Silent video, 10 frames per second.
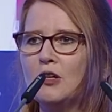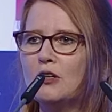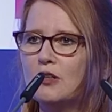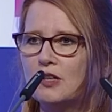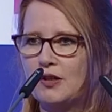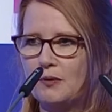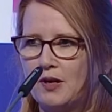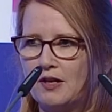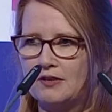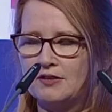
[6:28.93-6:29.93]
who look at the
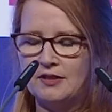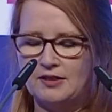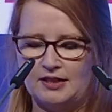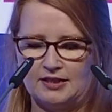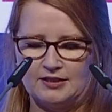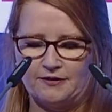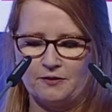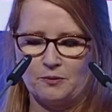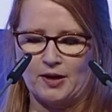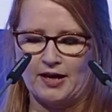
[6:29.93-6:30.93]
world in a
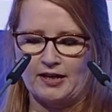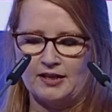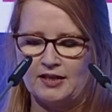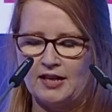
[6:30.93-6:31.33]
different way.